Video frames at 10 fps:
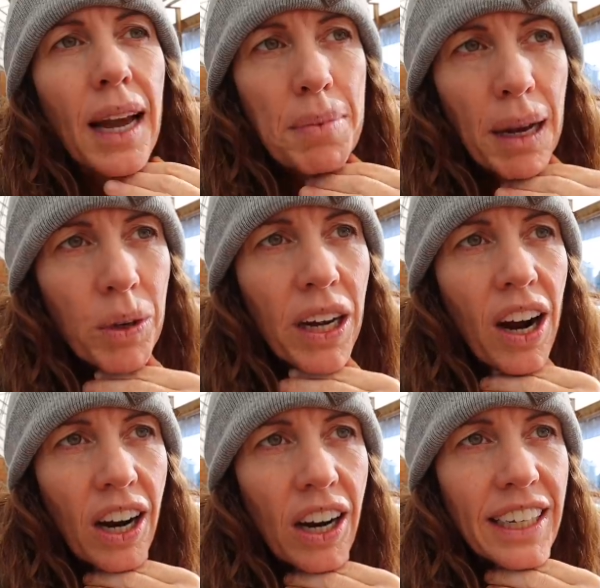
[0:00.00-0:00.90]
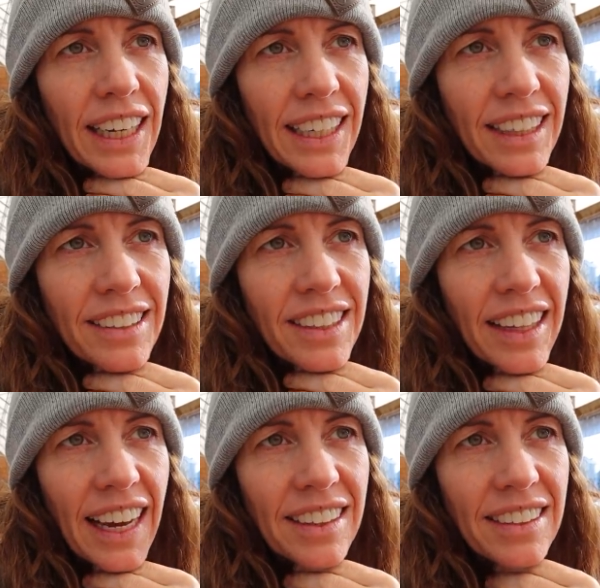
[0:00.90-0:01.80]
I bet we are getting into
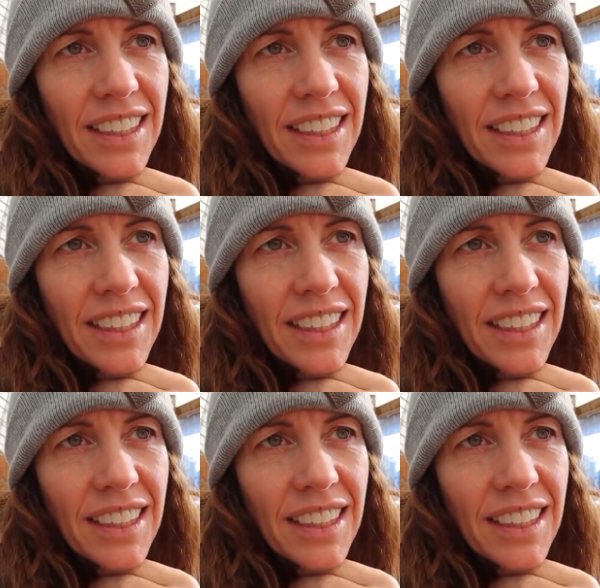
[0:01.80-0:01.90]
that